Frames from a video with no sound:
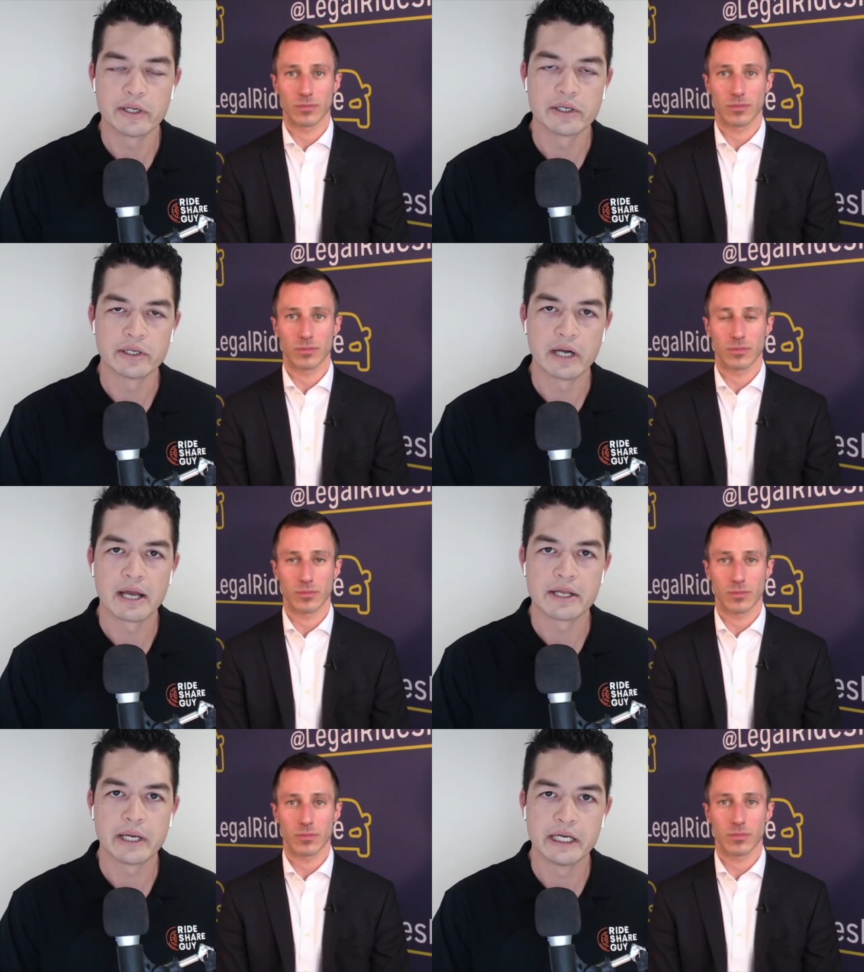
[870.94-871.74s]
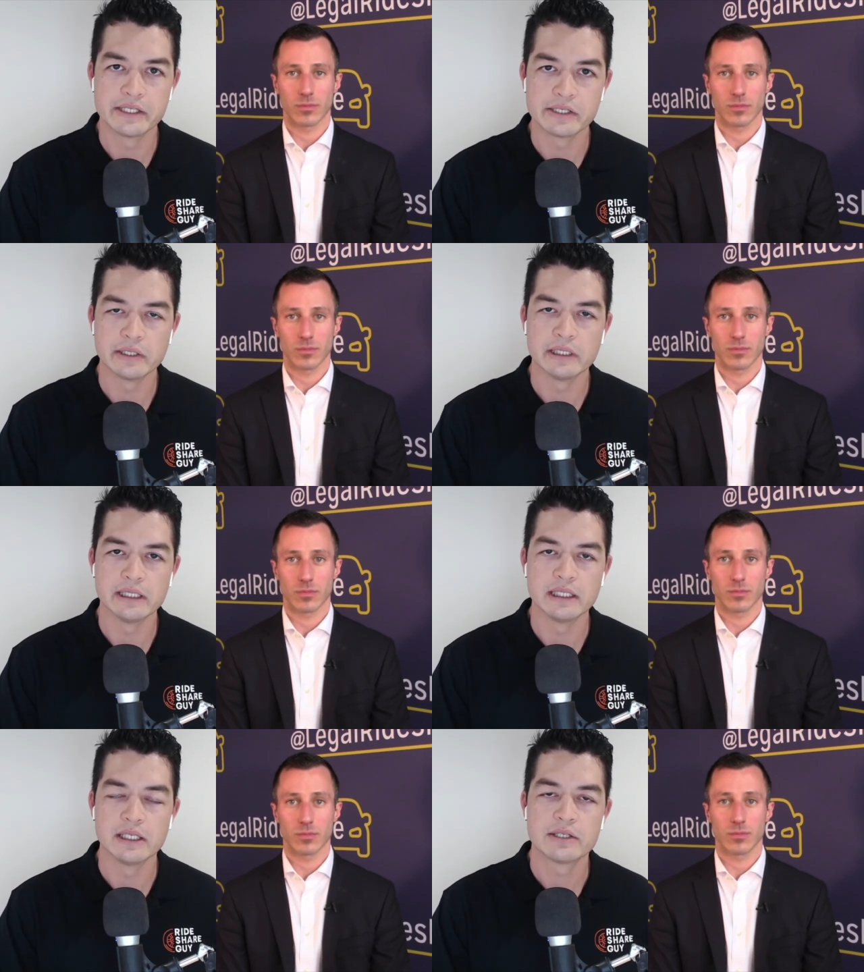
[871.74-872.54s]
Speaker 1: Illinois, or how do you
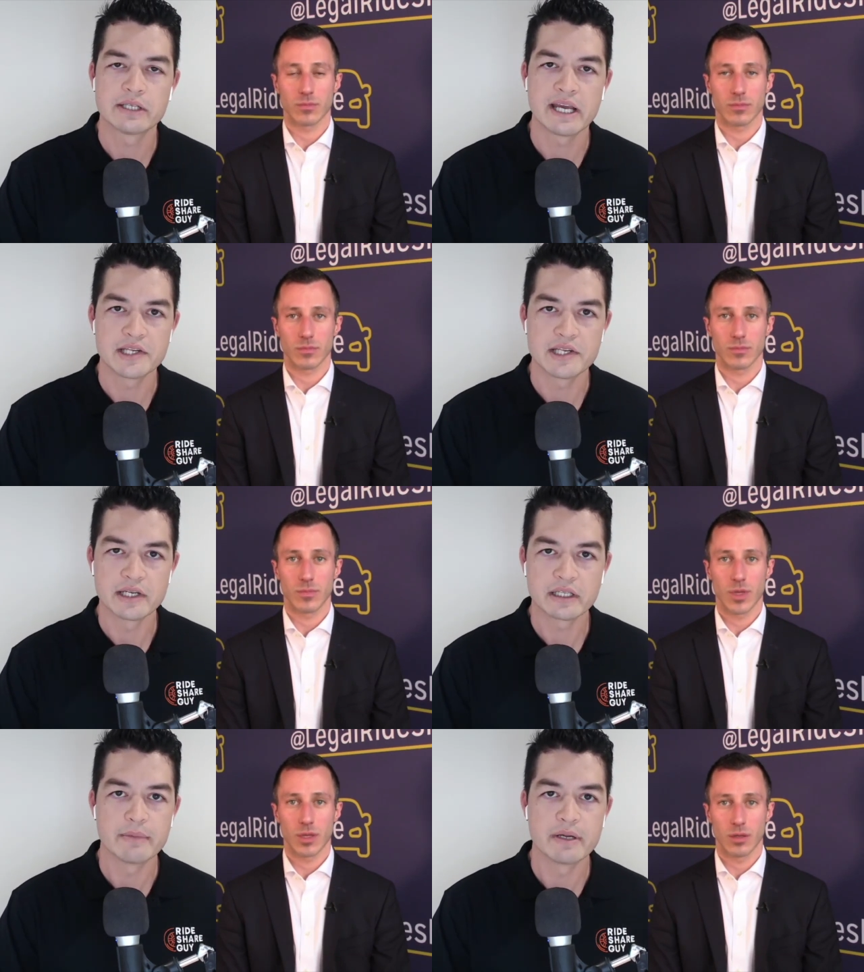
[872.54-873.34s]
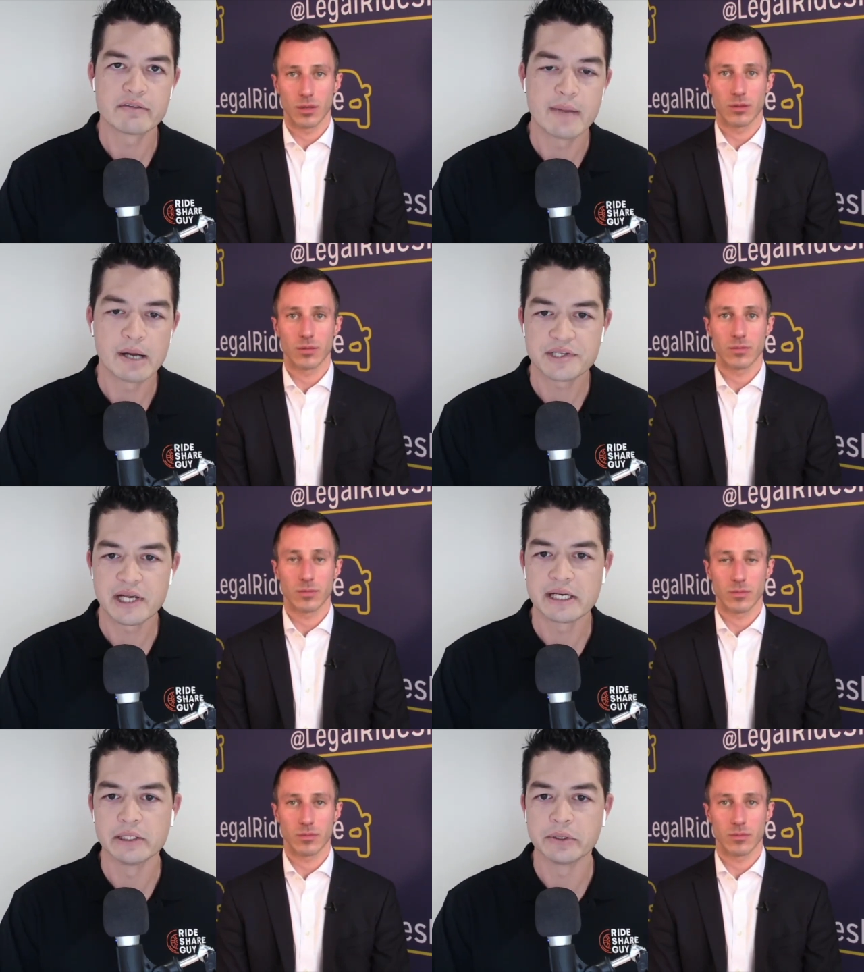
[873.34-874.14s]
handle uh, cases that come
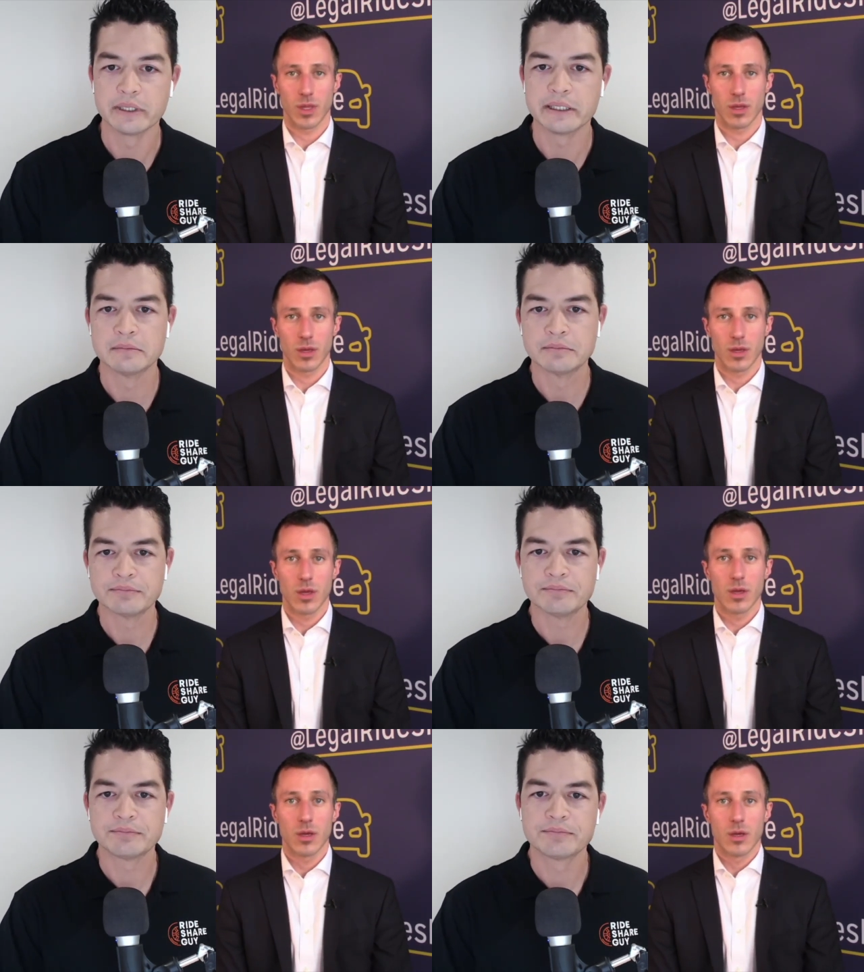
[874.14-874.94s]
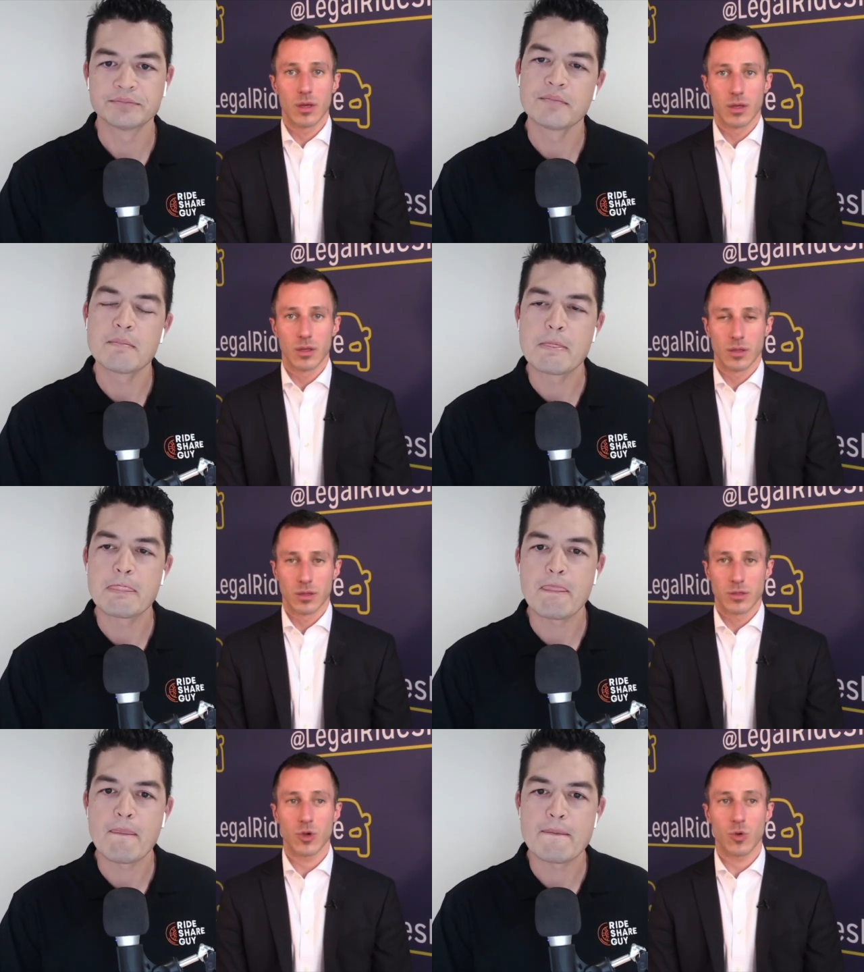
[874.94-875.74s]
in from outside Illinois?
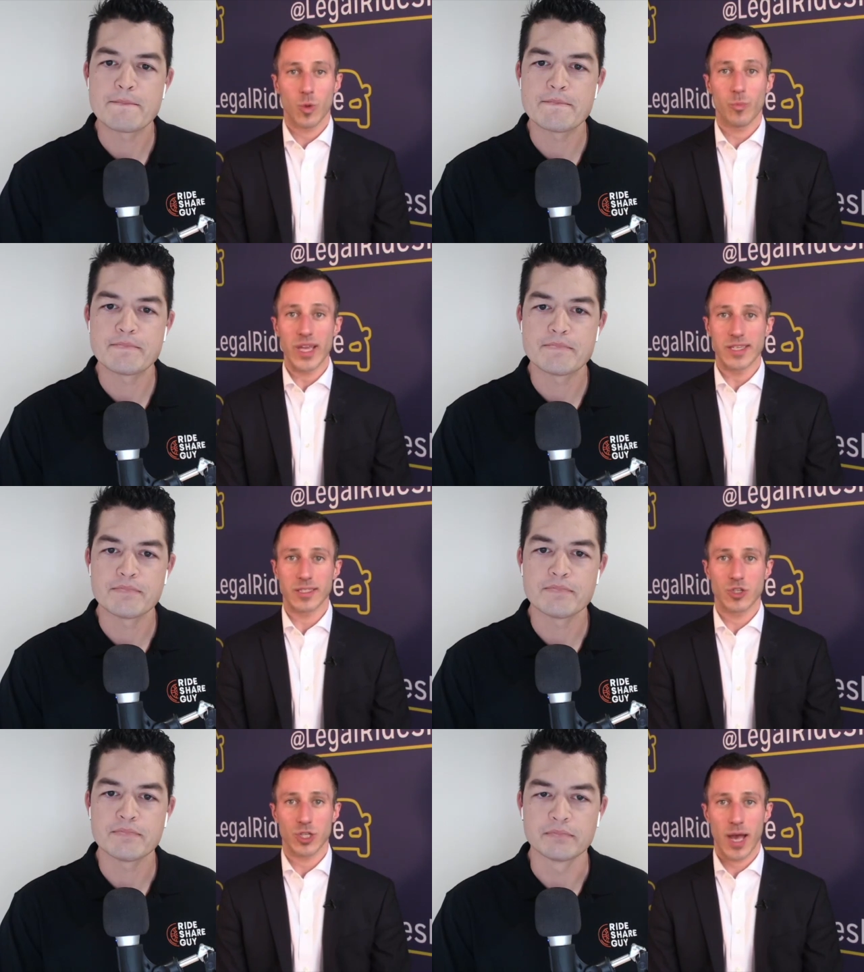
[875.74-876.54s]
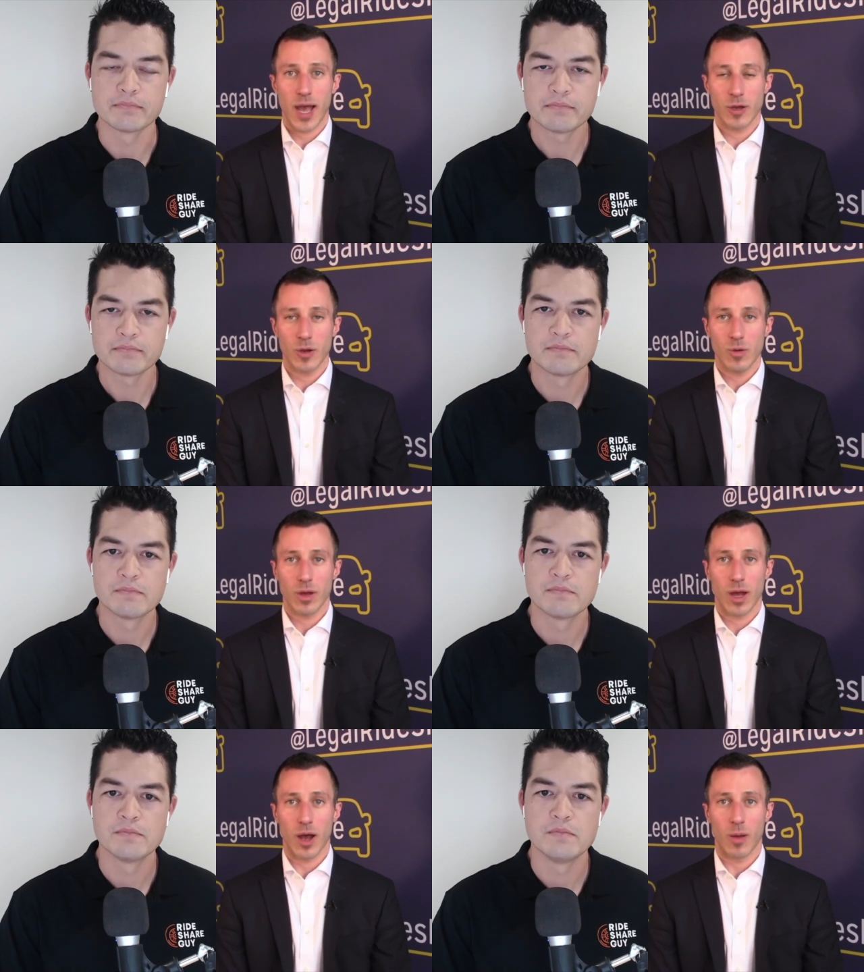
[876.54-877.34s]
Speaker 2: So we're based in Chicago.
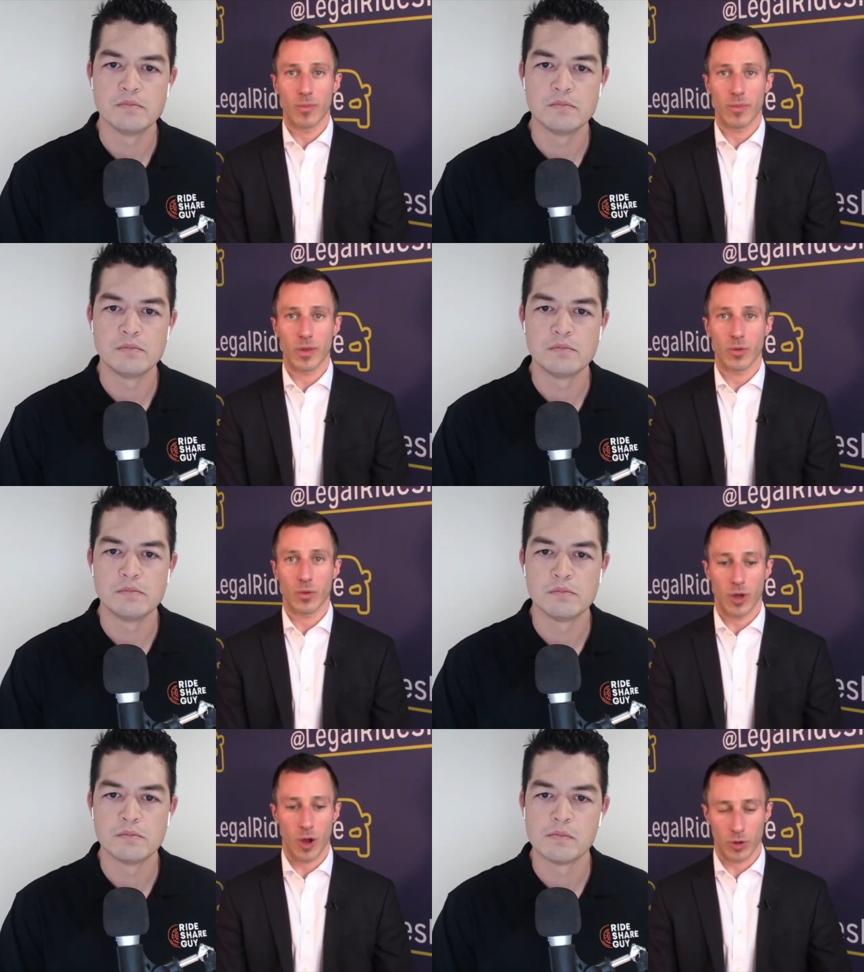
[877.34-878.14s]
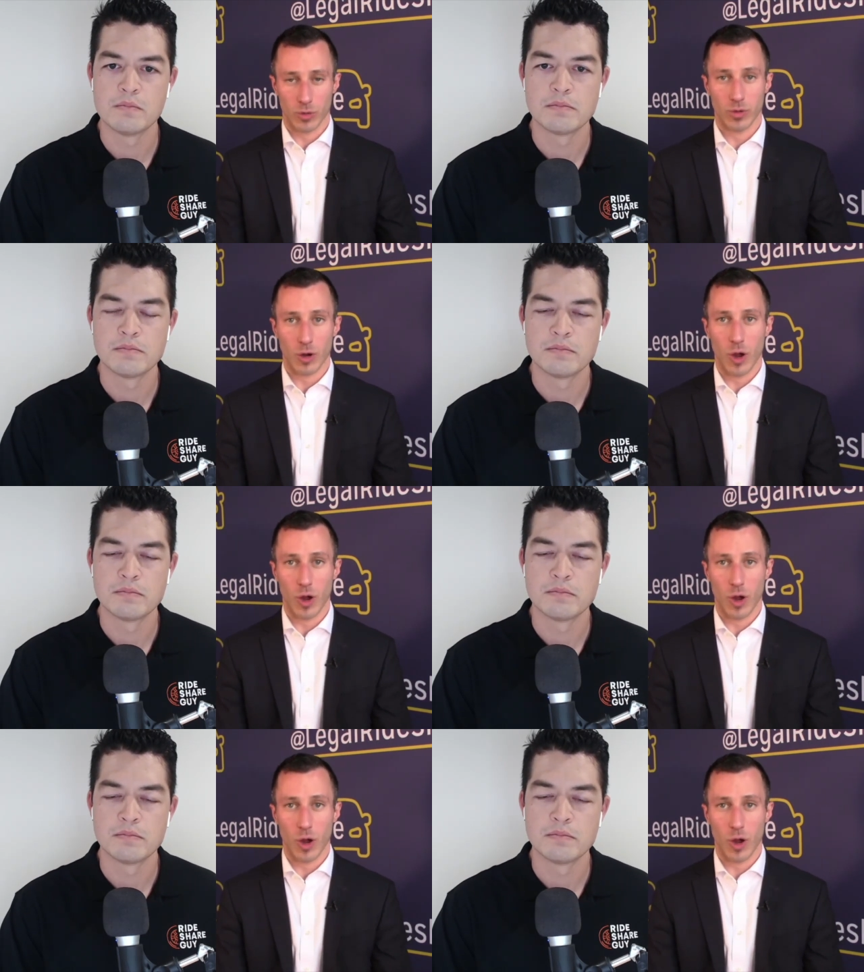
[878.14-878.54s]
Mm. Um, our, our